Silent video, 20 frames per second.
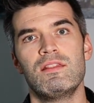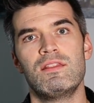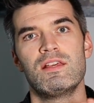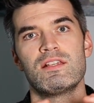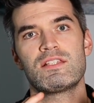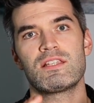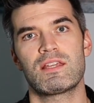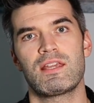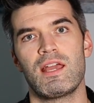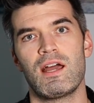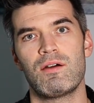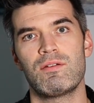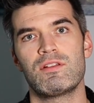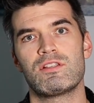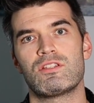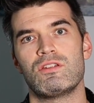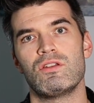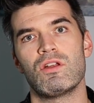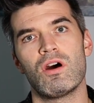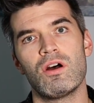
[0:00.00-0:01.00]
this account
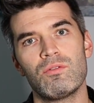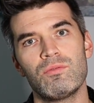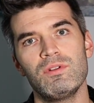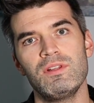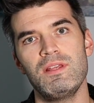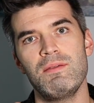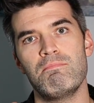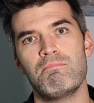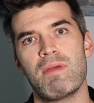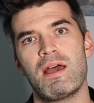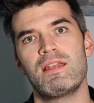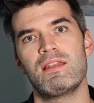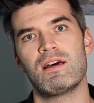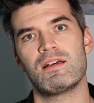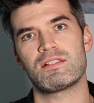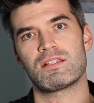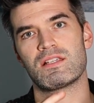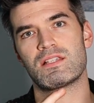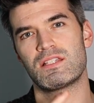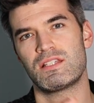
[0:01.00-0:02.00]
is not really meant
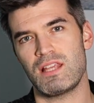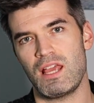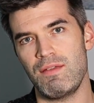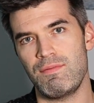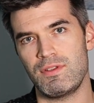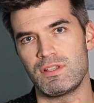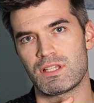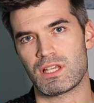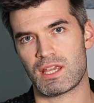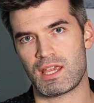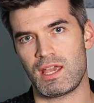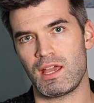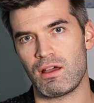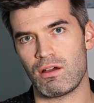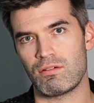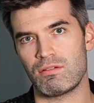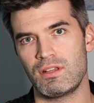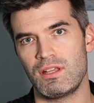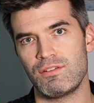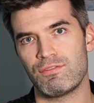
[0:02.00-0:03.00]
as a savings
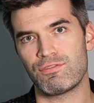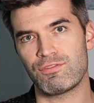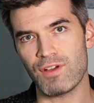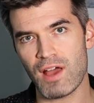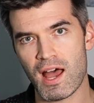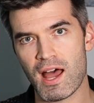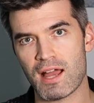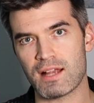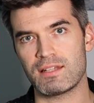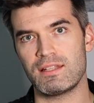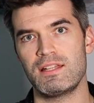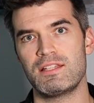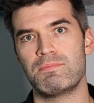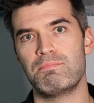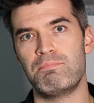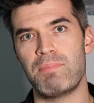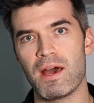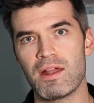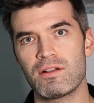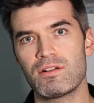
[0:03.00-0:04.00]
account. In fact, it's
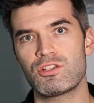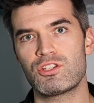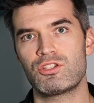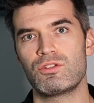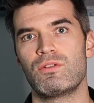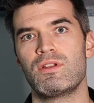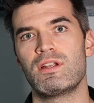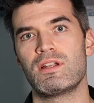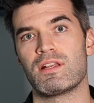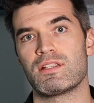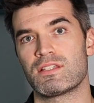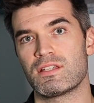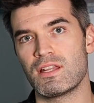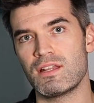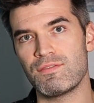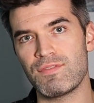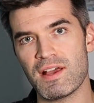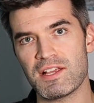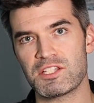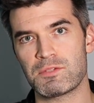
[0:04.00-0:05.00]
better suited as an
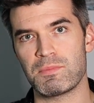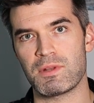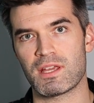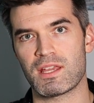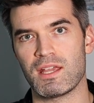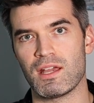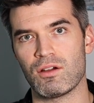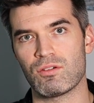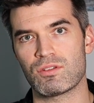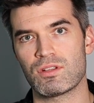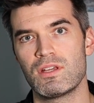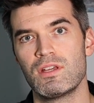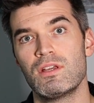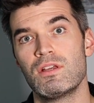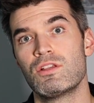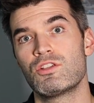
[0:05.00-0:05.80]
investment account.